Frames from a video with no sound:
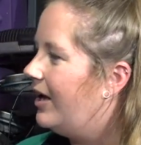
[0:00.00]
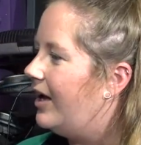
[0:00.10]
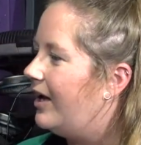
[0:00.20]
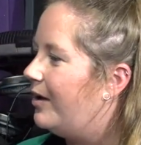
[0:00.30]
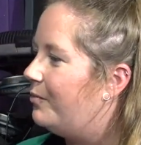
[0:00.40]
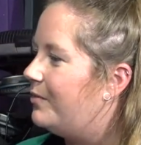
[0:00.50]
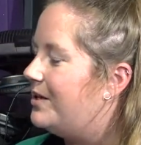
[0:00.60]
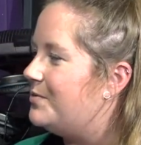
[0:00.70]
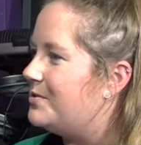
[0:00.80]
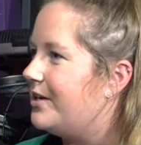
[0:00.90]
Um, and
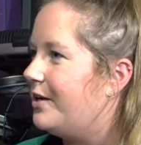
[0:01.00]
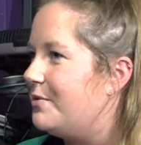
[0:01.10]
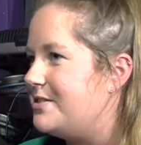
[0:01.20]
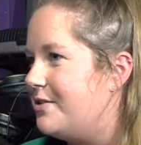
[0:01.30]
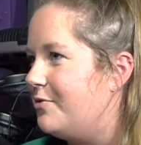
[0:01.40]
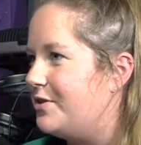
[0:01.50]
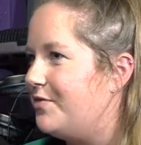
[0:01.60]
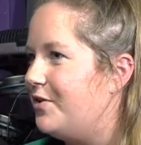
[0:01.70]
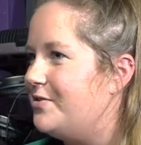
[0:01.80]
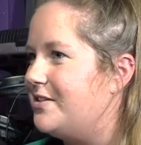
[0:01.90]
he was talking about some of his
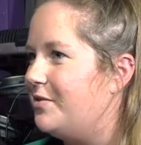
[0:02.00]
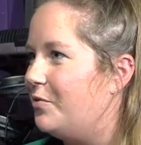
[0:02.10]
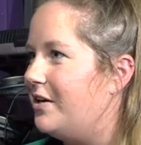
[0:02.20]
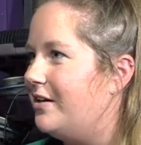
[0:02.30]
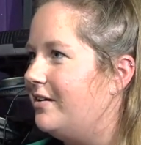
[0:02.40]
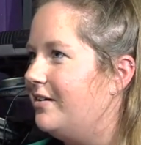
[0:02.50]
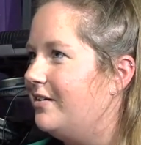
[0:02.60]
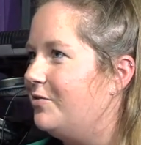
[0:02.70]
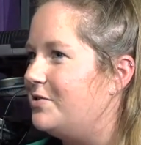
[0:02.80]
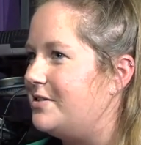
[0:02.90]
photos, and one
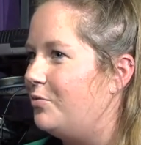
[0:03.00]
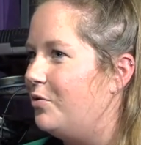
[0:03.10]
was a